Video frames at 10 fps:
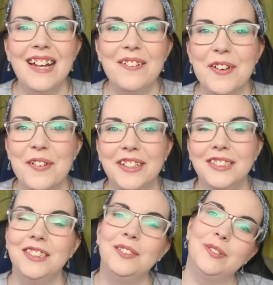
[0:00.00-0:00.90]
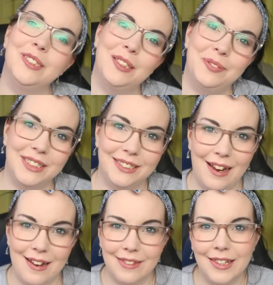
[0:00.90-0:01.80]
everyone, new video for you
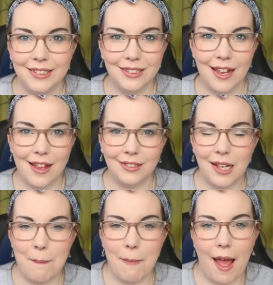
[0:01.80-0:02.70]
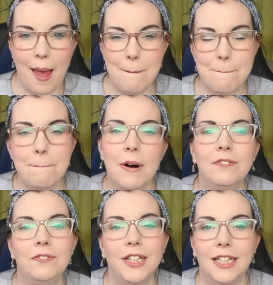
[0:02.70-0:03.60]
today, and this is my
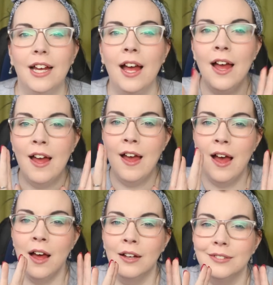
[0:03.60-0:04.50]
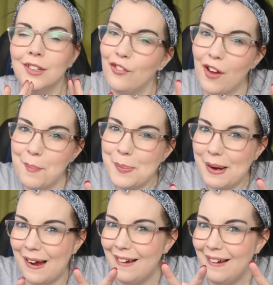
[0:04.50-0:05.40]
monthly
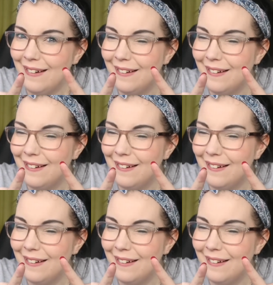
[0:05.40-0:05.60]
November